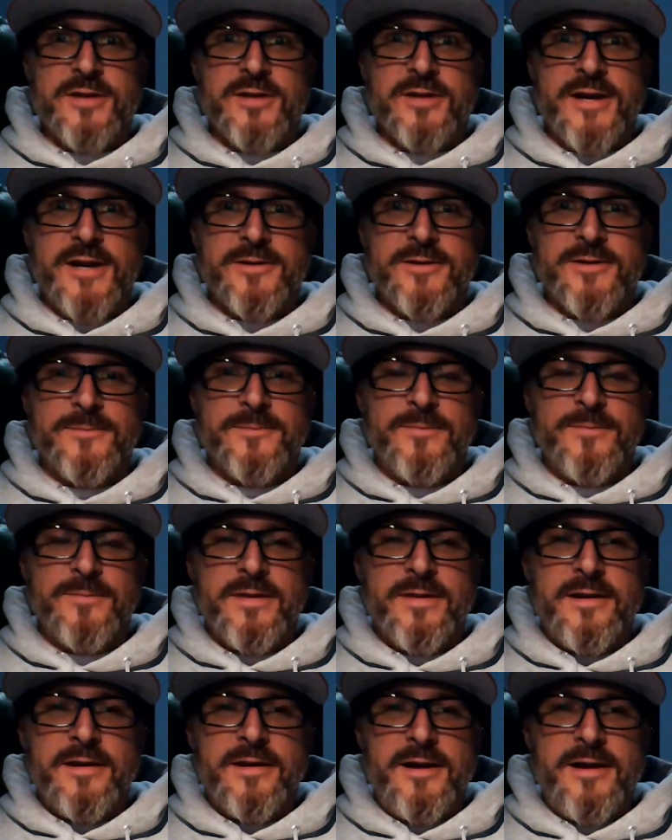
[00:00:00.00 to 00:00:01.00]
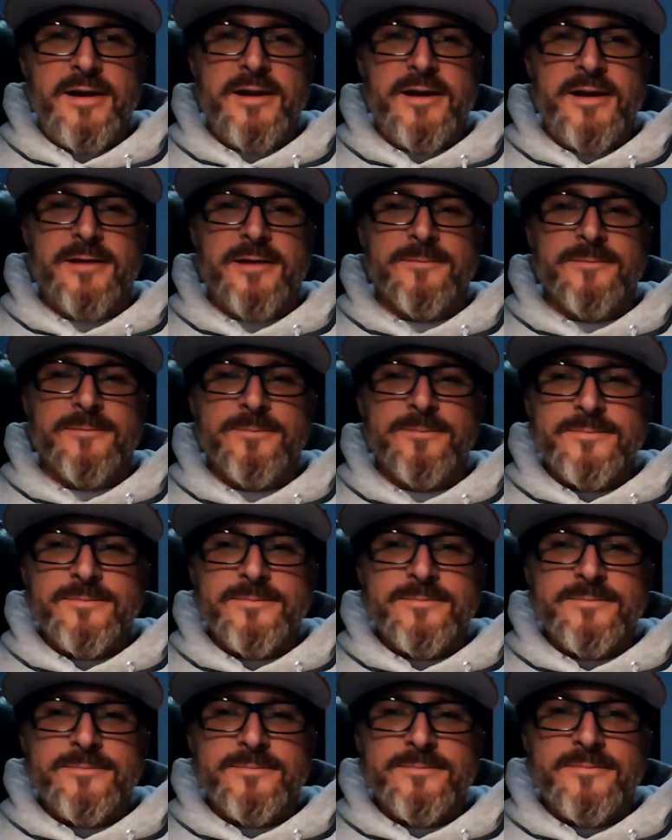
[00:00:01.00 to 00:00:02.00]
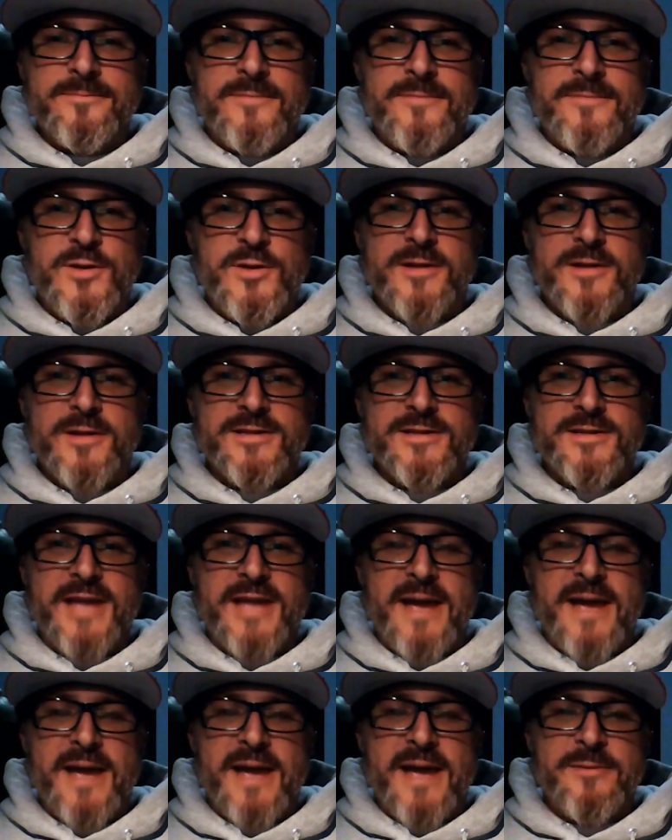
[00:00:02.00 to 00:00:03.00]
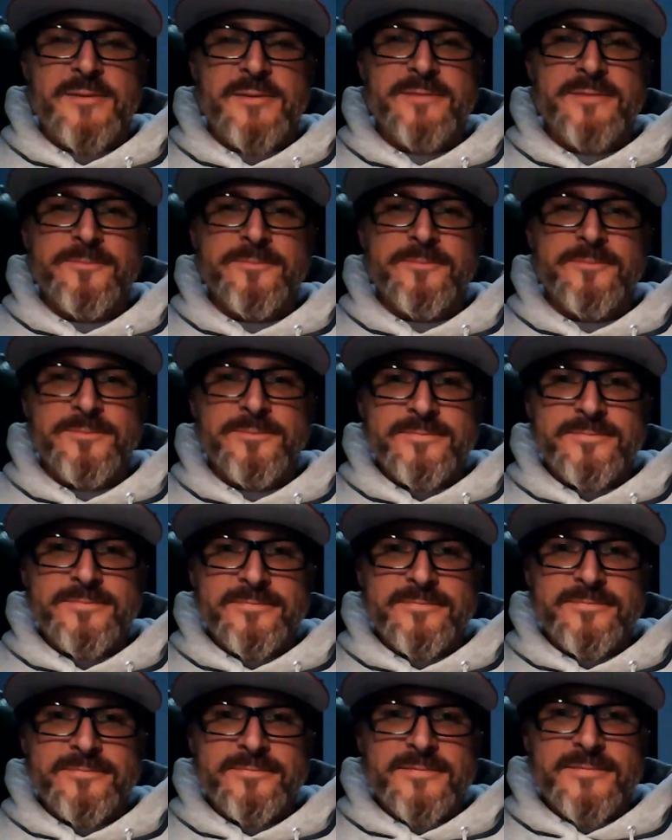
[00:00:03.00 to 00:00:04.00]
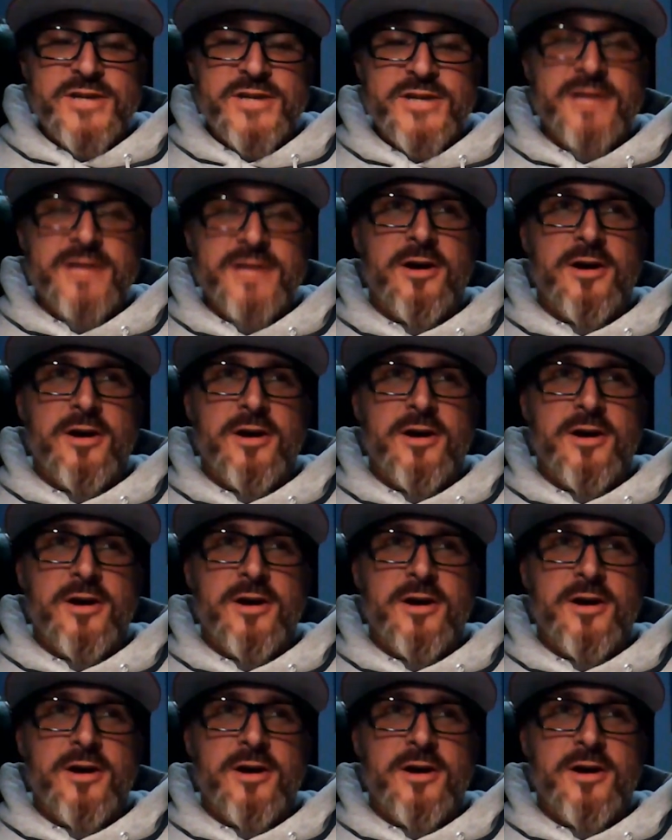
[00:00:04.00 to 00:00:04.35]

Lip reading: later. Hey, do you want this Cabby? She